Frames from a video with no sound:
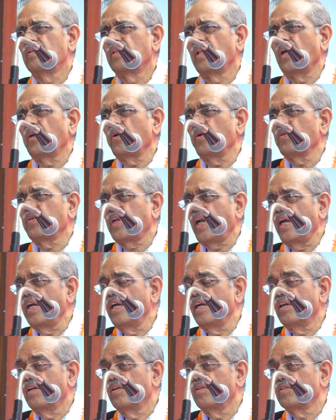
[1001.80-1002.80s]
that you
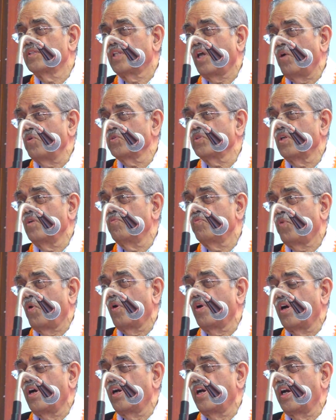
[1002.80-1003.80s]
tried
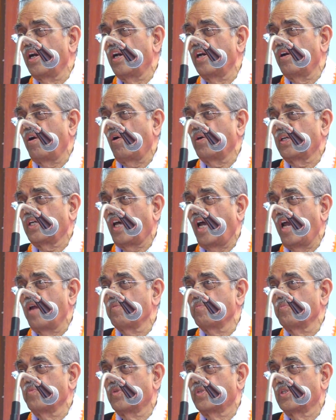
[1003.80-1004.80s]
1,400 and odd
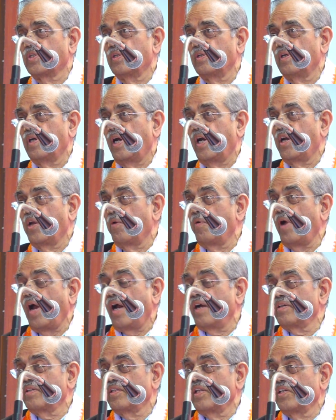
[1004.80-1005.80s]
times and you
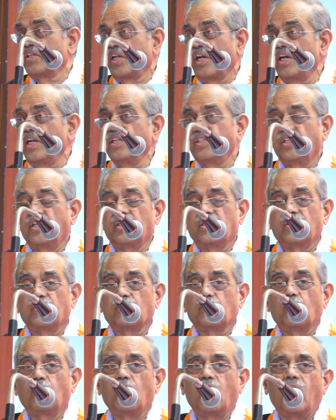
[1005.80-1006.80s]
had the tenacity
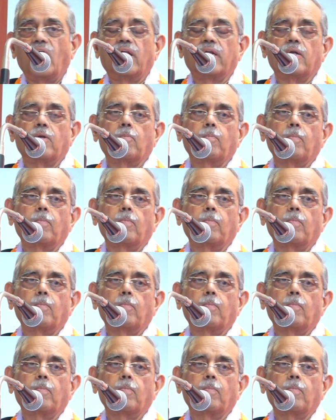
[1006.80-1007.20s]
to go on?"